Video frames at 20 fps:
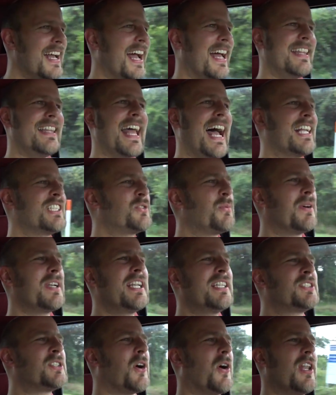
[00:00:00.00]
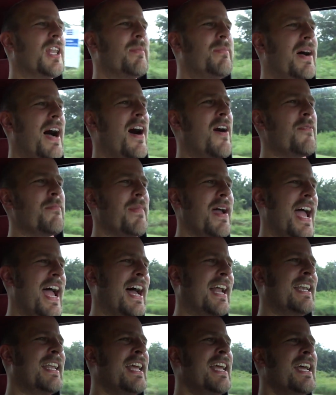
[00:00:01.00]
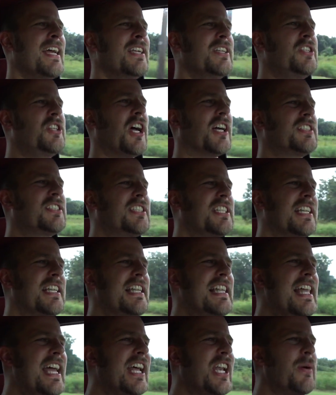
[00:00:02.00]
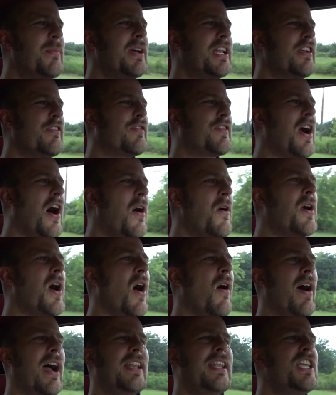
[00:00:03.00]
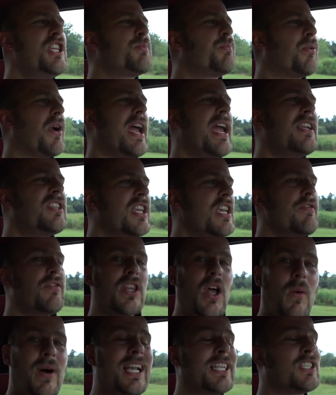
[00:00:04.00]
And that's what it's all about, man. Just a little bit of go-go. And these brakes, even though it